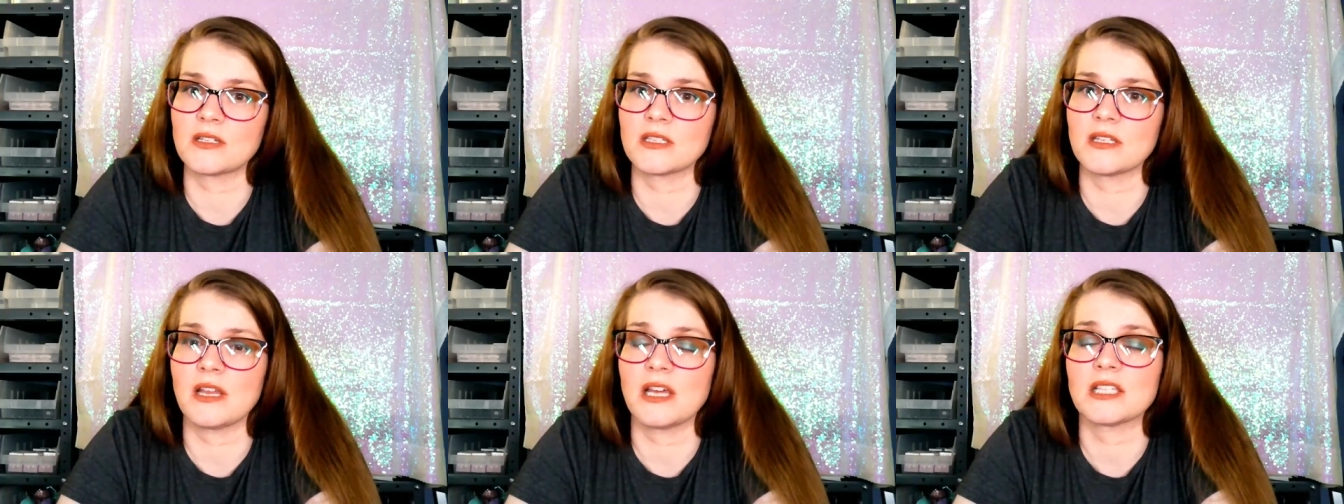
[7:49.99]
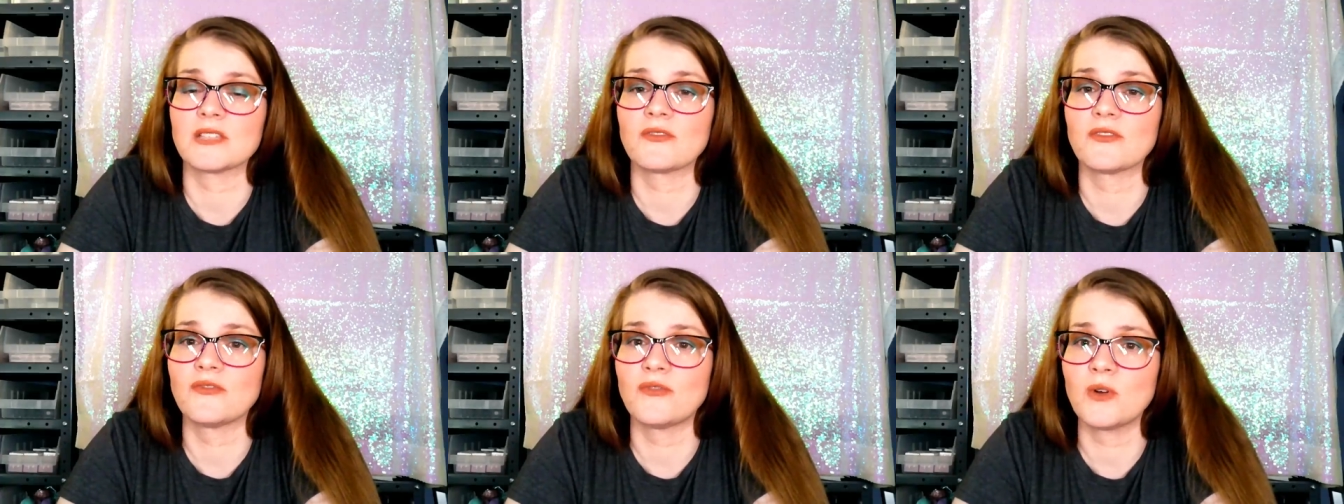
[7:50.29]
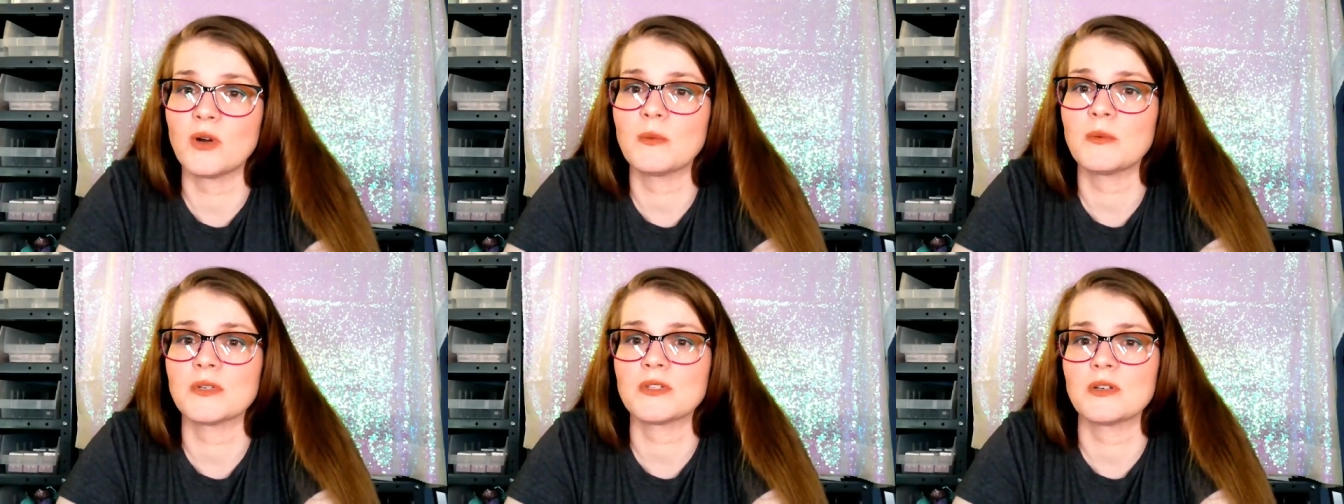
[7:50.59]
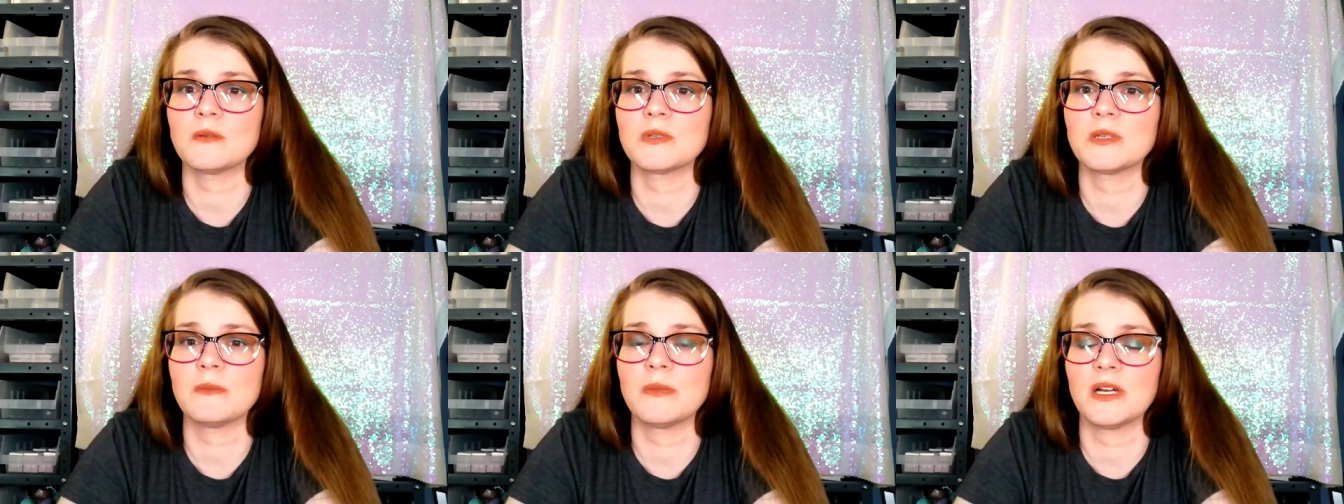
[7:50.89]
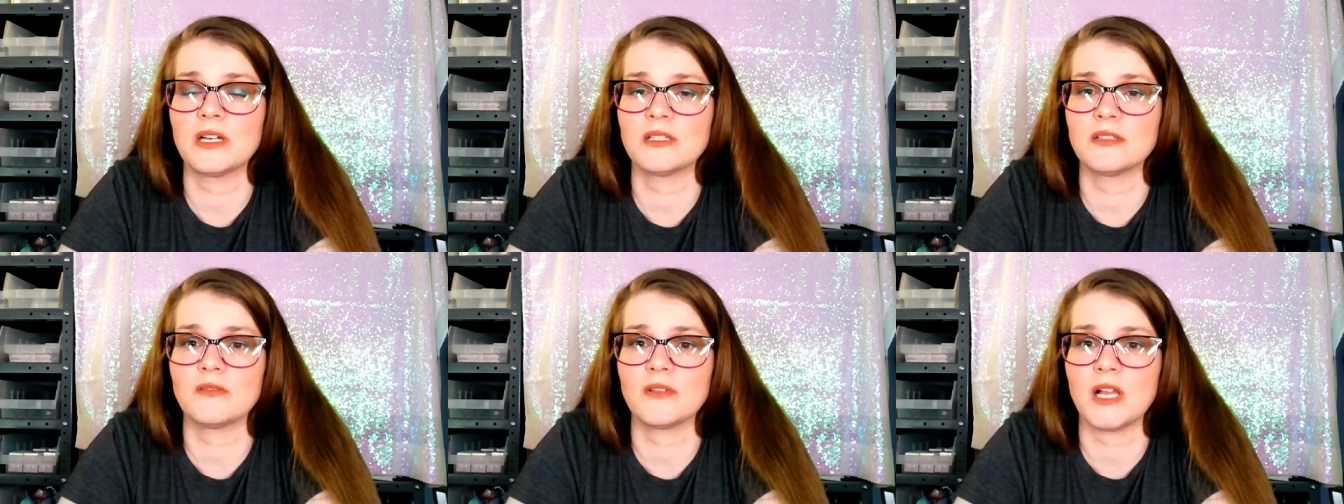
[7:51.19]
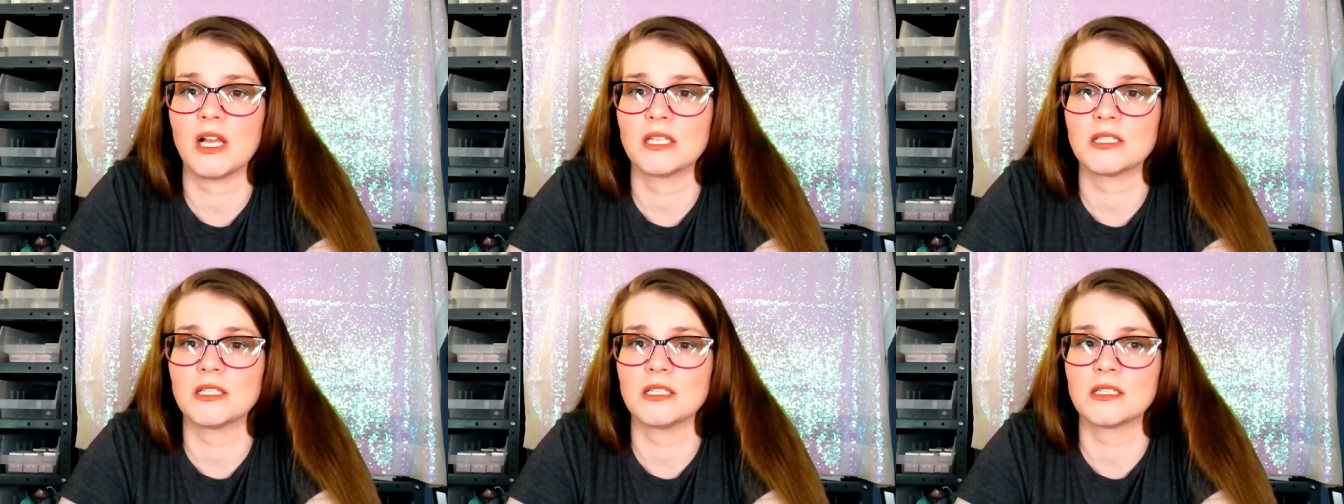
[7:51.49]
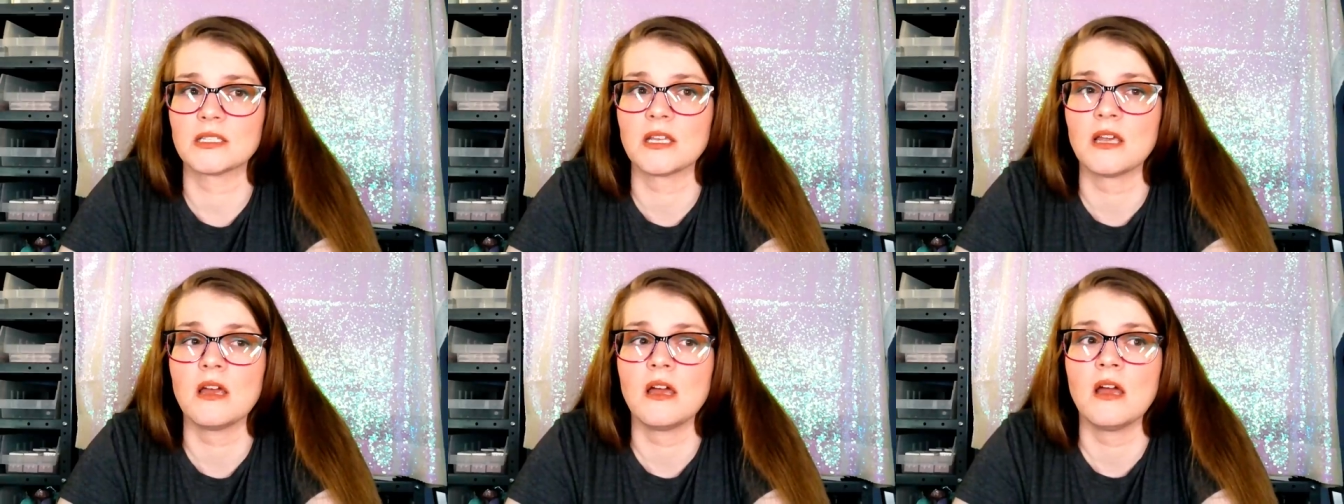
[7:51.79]
and that's for four prescription pairs of glasses.
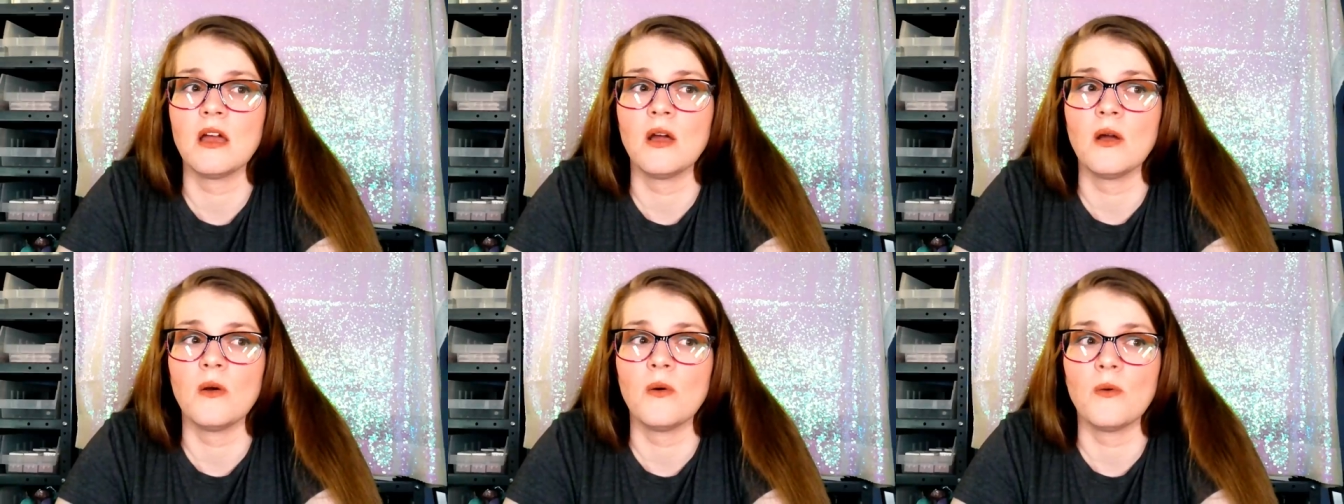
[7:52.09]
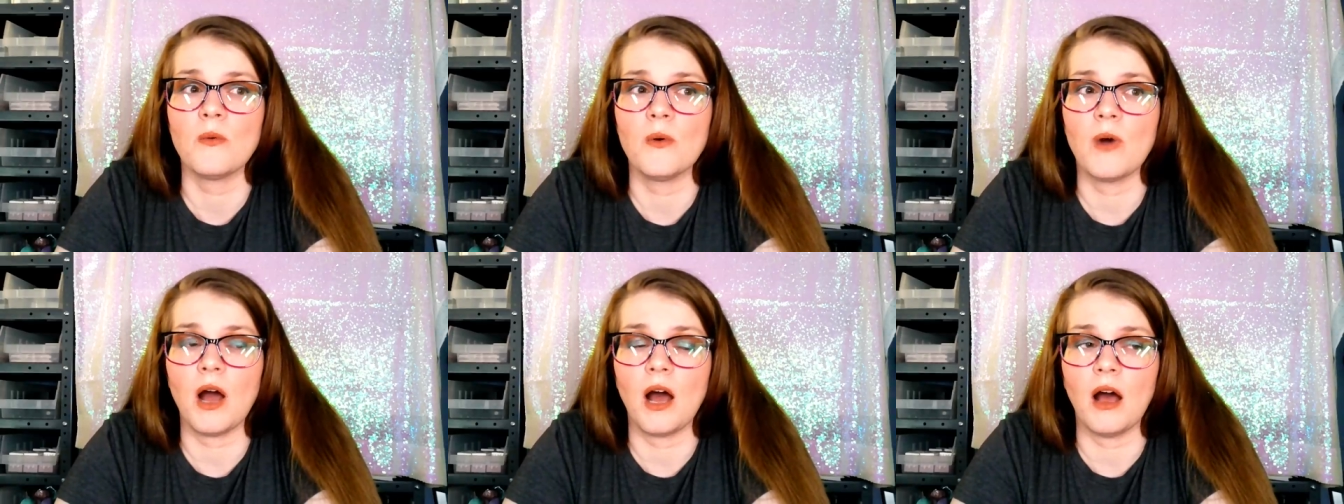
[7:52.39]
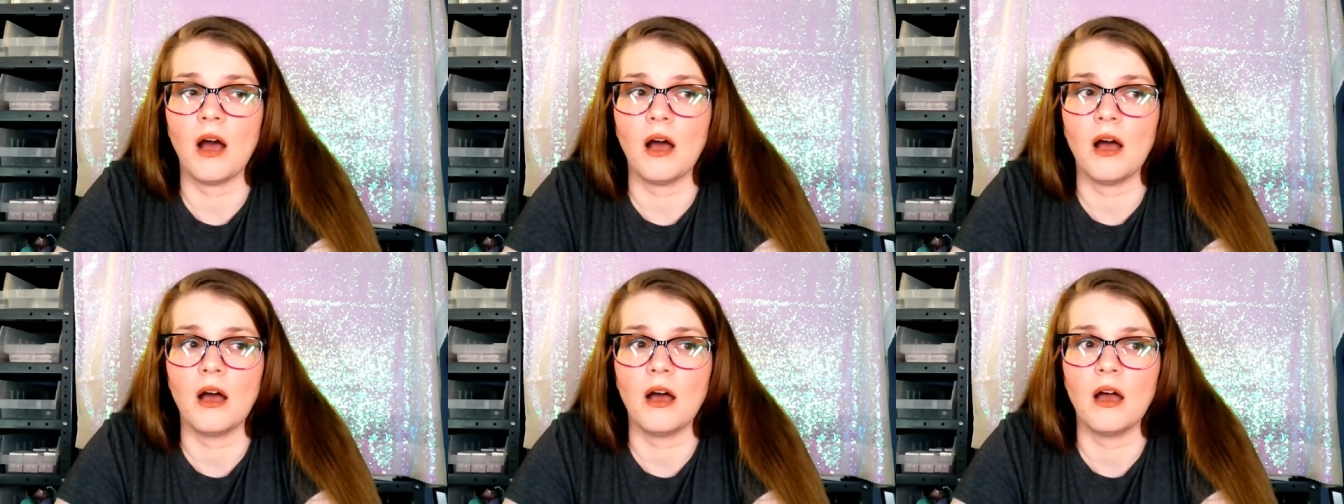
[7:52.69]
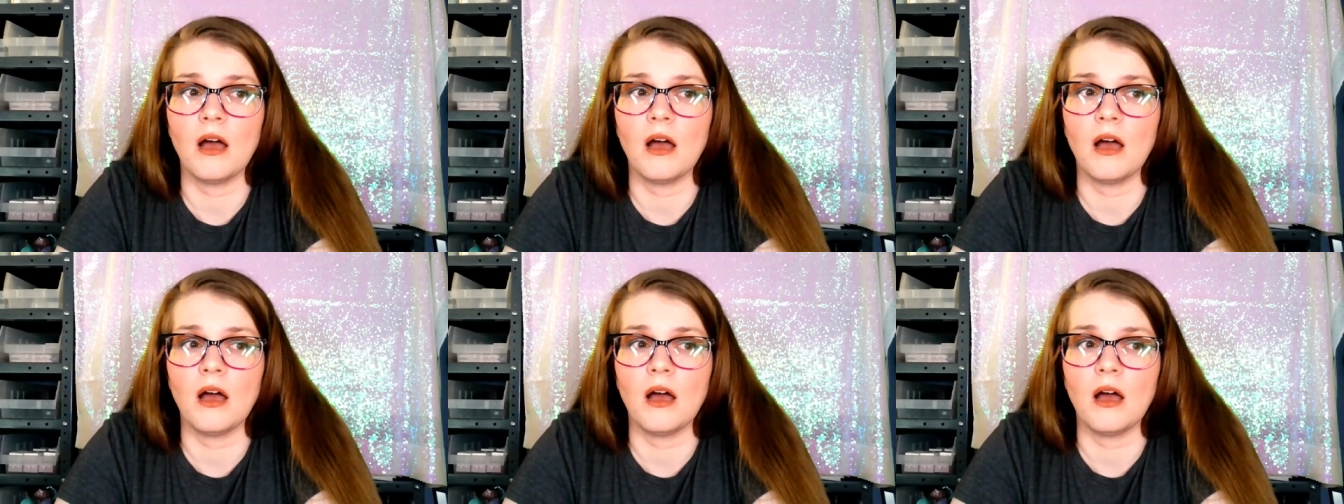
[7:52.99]
Uh,